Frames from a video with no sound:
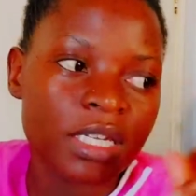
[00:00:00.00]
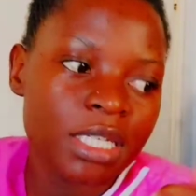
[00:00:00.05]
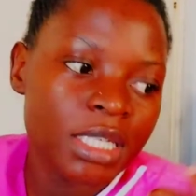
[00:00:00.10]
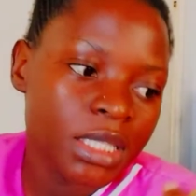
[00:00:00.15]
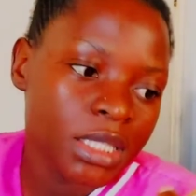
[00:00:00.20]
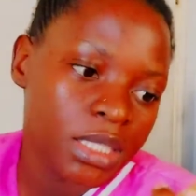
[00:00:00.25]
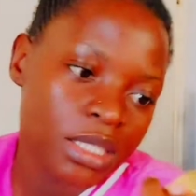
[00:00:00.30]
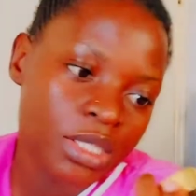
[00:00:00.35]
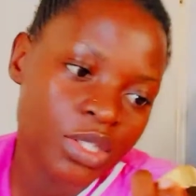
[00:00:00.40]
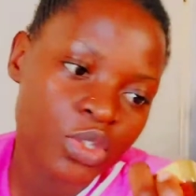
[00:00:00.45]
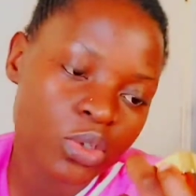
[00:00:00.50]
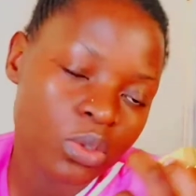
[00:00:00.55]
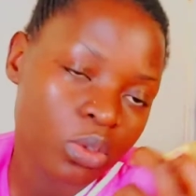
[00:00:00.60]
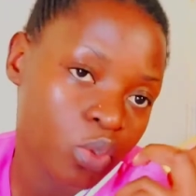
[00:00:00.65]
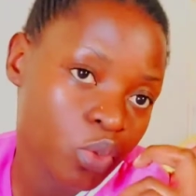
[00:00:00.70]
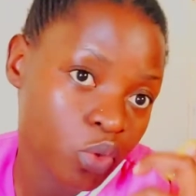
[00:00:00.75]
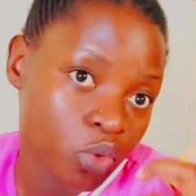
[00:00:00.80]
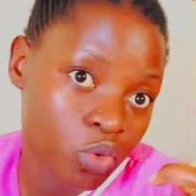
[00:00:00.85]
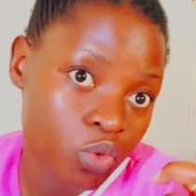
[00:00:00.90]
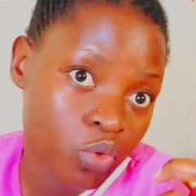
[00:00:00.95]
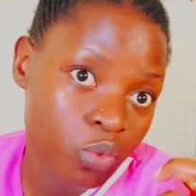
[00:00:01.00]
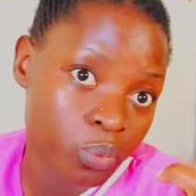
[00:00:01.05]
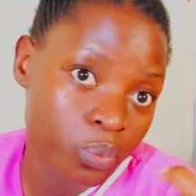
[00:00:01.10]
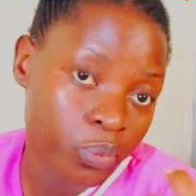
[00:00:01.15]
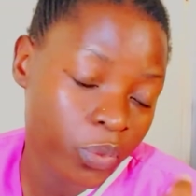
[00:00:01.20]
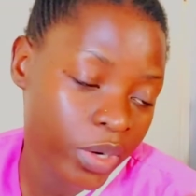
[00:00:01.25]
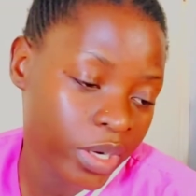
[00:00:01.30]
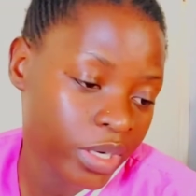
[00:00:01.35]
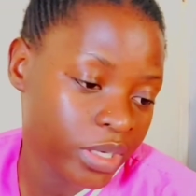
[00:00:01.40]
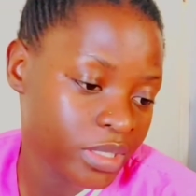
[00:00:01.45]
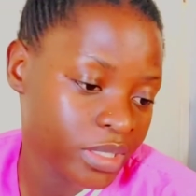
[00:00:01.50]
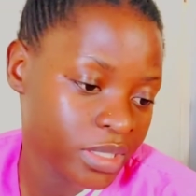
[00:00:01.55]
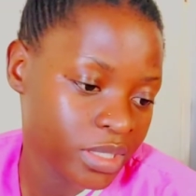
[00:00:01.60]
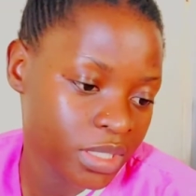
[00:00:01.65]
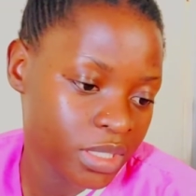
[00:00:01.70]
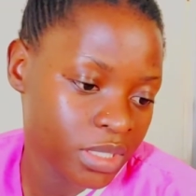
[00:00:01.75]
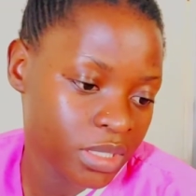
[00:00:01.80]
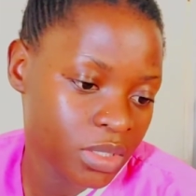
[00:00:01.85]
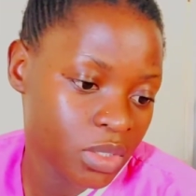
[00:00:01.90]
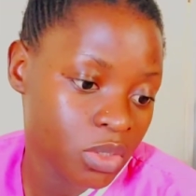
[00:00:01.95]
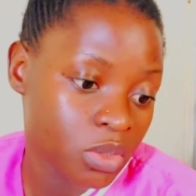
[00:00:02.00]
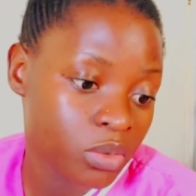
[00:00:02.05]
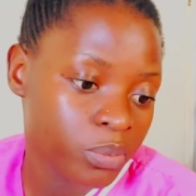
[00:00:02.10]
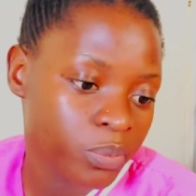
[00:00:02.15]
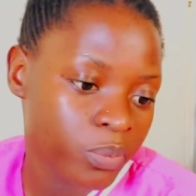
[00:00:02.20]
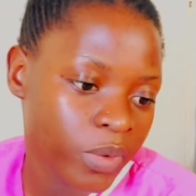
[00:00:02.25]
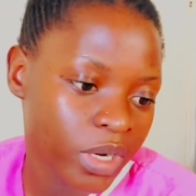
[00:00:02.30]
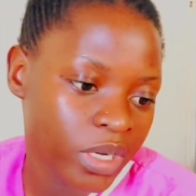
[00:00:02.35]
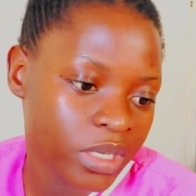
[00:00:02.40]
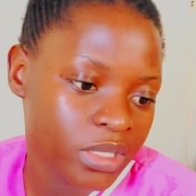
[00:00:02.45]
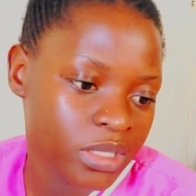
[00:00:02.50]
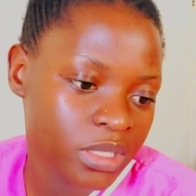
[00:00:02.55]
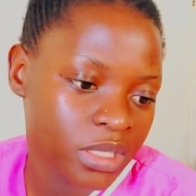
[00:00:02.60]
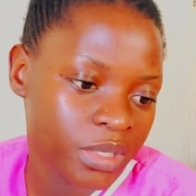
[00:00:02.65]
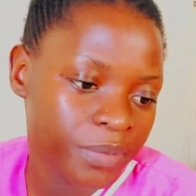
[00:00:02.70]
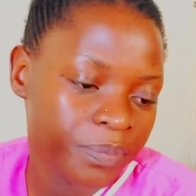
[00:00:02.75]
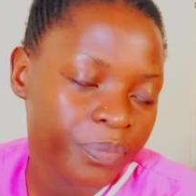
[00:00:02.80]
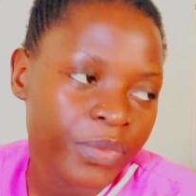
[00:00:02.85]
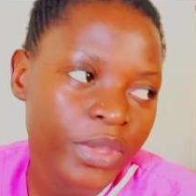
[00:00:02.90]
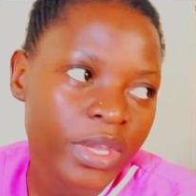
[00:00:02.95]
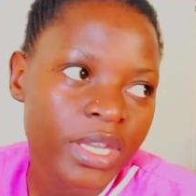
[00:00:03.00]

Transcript: This is so pricey. So pricey.